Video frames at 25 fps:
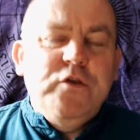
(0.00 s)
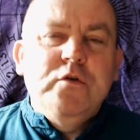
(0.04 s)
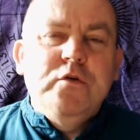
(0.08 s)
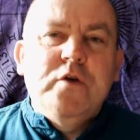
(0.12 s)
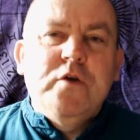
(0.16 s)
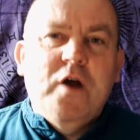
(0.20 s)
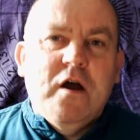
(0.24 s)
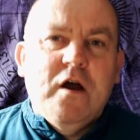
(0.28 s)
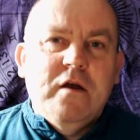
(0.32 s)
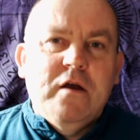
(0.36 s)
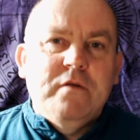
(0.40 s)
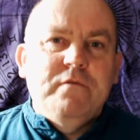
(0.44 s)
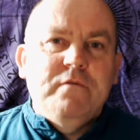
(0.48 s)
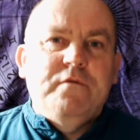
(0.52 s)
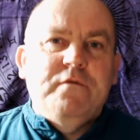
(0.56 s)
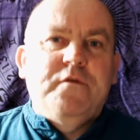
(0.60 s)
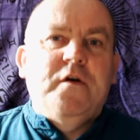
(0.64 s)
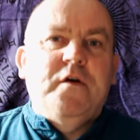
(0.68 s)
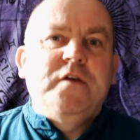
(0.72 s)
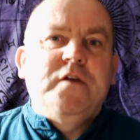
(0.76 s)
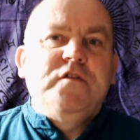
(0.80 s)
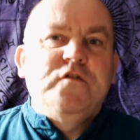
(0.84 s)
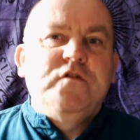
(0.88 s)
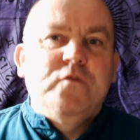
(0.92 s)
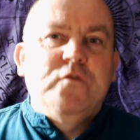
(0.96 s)
you can't
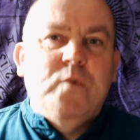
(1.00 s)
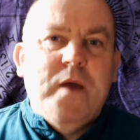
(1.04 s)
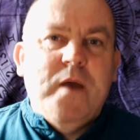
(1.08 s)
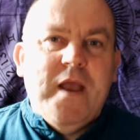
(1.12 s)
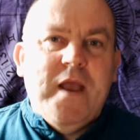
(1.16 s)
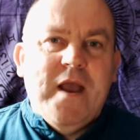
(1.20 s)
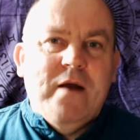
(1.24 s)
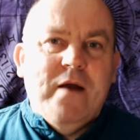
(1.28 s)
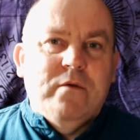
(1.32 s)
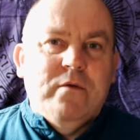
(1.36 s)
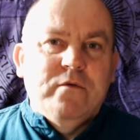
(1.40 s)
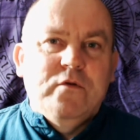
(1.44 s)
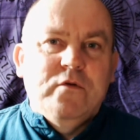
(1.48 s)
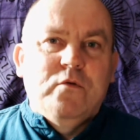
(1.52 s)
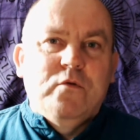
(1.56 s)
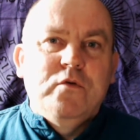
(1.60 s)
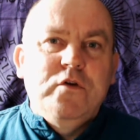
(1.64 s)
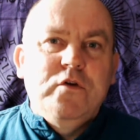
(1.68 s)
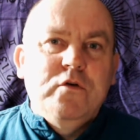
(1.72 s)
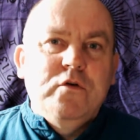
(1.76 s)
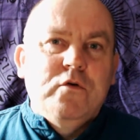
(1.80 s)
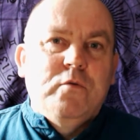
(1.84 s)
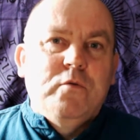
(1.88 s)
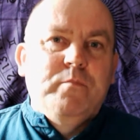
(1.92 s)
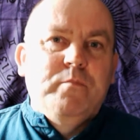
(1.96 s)
find your way out, or
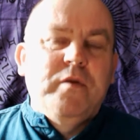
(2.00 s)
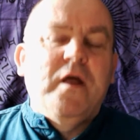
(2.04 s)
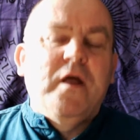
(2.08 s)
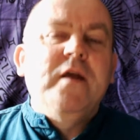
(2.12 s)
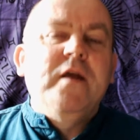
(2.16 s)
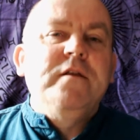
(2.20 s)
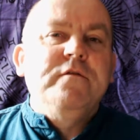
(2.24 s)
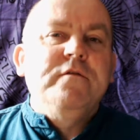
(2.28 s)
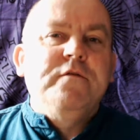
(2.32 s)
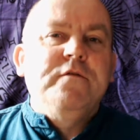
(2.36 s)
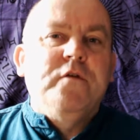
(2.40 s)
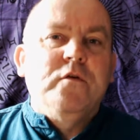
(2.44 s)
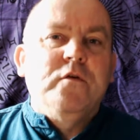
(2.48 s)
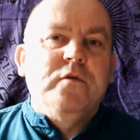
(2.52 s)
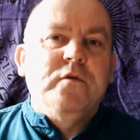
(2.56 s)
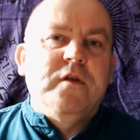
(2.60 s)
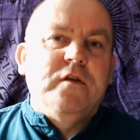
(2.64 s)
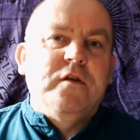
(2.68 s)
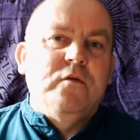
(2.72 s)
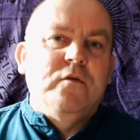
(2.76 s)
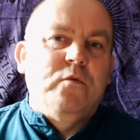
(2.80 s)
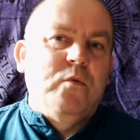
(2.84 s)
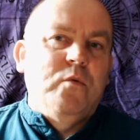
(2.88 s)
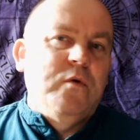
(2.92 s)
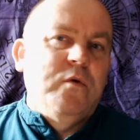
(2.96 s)
you're
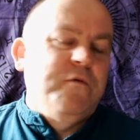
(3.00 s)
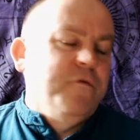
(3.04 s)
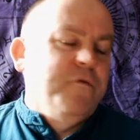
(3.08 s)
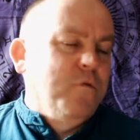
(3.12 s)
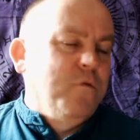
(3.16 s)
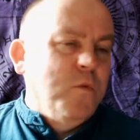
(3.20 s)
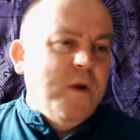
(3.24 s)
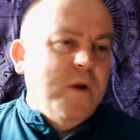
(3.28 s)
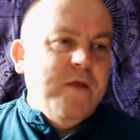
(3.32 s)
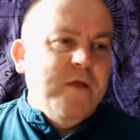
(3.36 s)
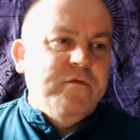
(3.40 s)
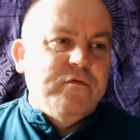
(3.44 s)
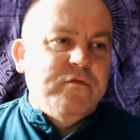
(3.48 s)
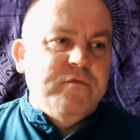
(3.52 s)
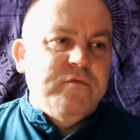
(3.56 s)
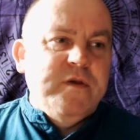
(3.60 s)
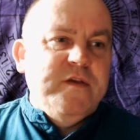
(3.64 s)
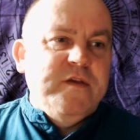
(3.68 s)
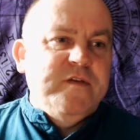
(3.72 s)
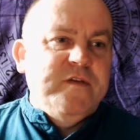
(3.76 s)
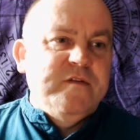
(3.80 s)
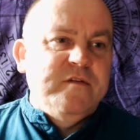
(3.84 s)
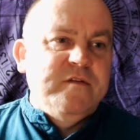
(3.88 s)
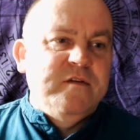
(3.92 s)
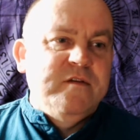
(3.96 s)
blindfolded, or for whatever
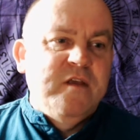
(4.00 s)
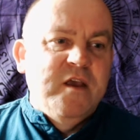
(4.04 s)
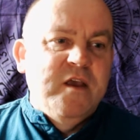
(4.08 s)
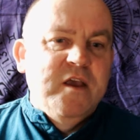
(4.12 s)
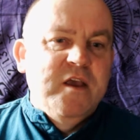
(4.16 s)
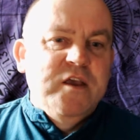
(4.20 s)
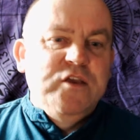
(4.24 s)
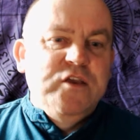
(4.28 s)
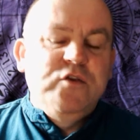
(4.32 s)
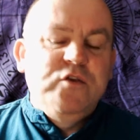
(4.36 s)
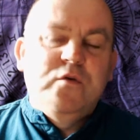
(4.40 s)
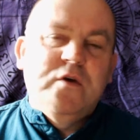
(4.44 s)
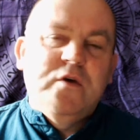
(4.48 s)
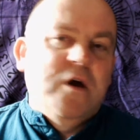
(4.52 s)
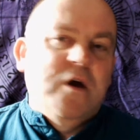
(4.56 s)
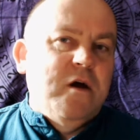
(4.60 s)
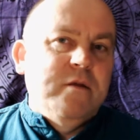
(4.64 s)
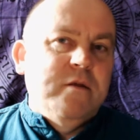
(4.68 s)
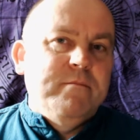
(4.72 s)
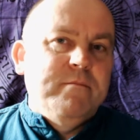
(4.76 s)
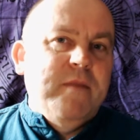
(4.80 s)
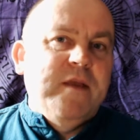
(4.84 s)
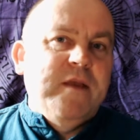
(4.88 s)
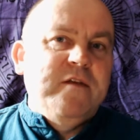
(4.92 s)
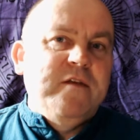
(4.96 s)
reason you
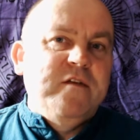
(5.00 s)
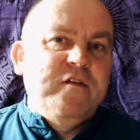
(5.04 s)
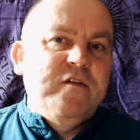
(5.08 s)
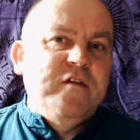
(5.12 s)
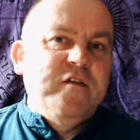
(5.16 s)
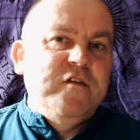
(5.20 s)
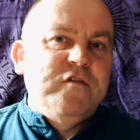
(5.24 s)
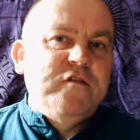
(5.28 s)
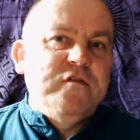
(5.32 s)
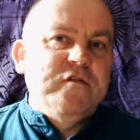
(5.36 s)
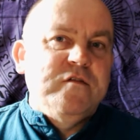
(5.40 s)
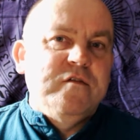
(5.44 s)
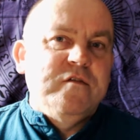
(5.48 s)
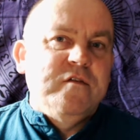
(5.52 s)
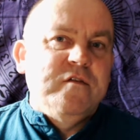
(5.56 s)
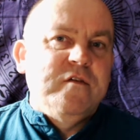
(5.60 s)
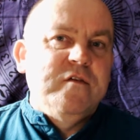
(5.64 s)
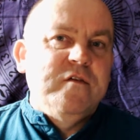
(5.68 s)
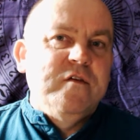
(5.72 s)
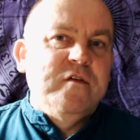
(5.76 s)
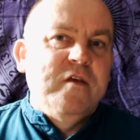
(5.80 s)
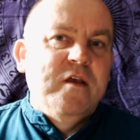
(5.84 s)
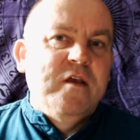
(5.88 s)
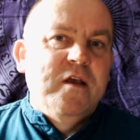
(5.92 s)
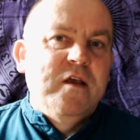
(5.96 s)
can't make
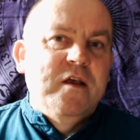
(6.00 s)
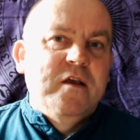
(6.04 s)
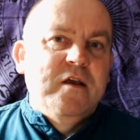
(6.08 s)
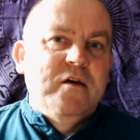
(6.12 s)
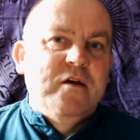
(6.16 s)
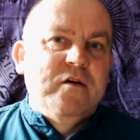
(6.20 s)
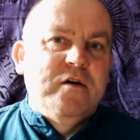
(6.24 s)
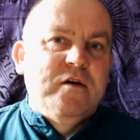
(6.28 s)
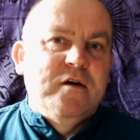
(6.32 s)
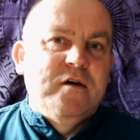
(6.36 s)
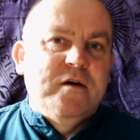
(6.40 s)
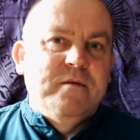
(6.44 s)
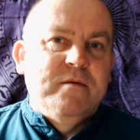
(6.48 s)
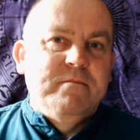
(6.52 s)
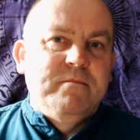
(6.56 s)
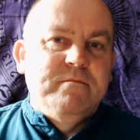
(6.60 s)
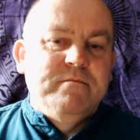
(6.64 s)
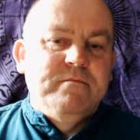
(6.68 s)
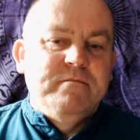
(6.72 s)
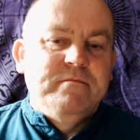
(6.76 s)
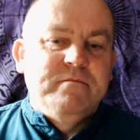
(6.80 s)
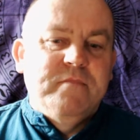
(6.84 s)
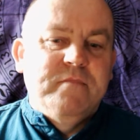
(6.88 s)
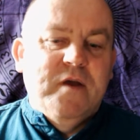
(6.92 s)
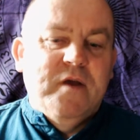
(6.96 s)
decisions.
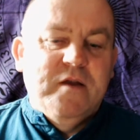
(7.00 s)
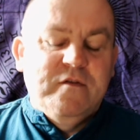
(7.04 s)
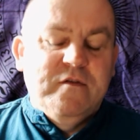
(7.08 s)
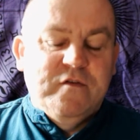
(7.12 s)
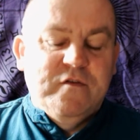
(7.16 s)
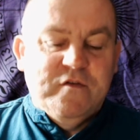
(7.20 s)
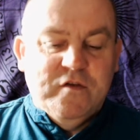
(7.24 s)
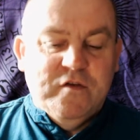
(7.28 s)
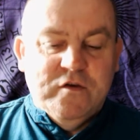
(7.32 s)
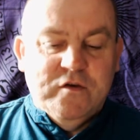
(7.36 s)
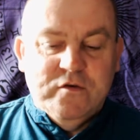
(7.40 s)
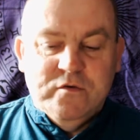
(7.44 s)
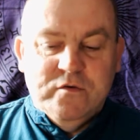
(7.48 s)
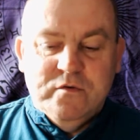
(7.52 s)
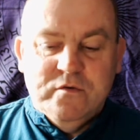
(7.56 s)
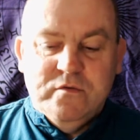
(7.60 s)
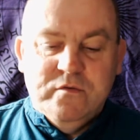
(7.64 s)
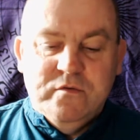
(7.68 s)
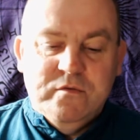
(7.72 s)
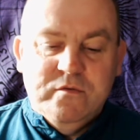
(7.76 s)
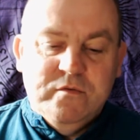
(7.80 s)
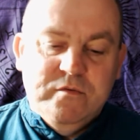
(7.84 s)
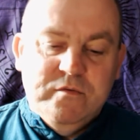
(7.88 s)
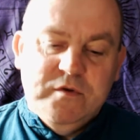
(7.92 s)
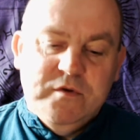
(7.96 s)
And
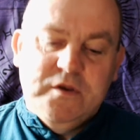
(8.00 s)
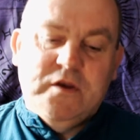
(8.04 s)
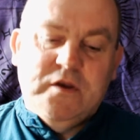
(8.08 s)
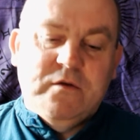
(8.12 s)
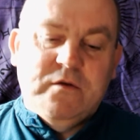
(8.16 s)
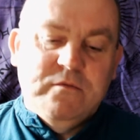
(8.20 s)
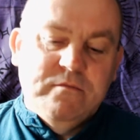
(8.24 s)
so,